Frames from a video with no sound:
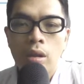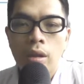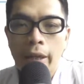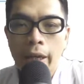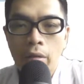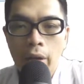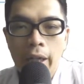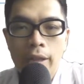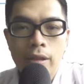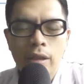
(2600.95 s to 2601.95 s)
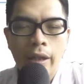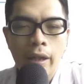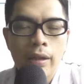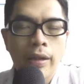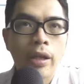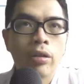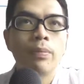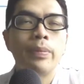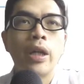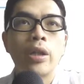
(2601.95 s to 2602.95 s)
Likewise, okay, there could
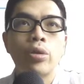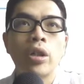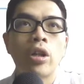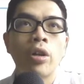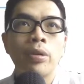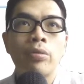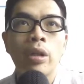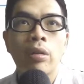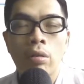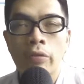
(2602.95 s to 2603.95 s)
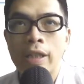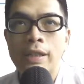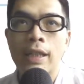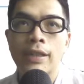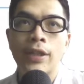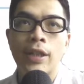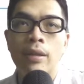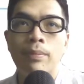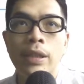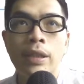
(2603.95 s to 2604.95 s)
be a trade-off between growth and
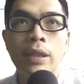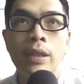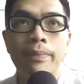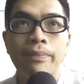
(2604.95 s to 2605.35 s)
sustainability.